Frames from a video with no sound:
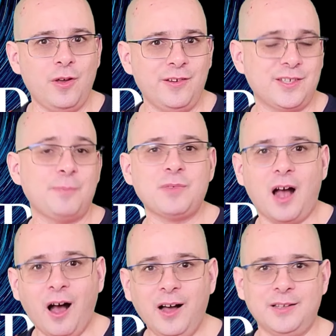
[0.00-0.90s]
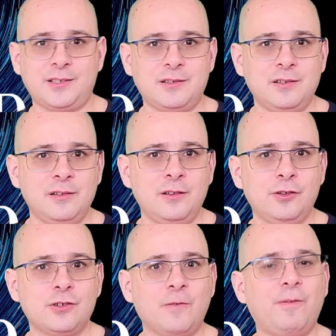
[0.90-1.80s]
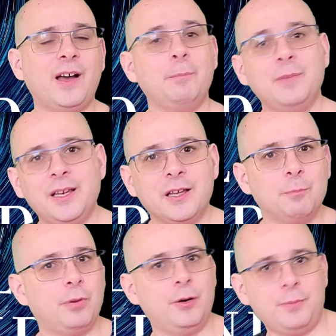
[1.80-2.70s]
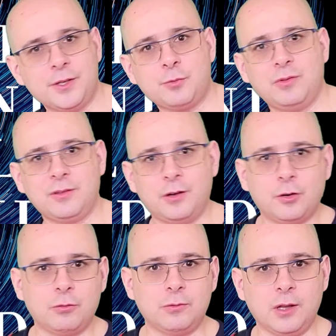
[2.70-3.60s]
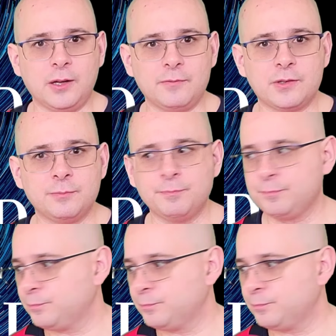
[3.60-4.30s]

it is up to us to find meaning and purpose within our own lives.